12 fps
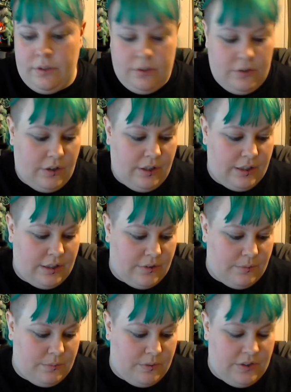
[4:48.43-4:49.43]
Trying to get
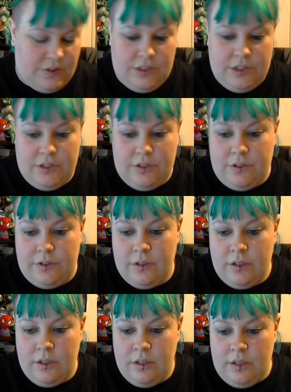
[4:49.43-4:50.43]
some stitching done.
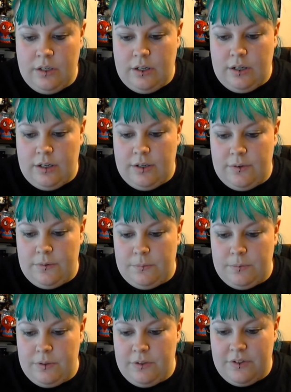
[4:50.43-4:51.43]
I'm
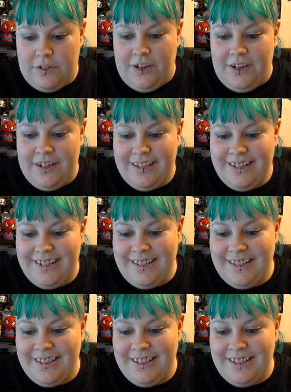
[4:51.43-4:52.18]
starting.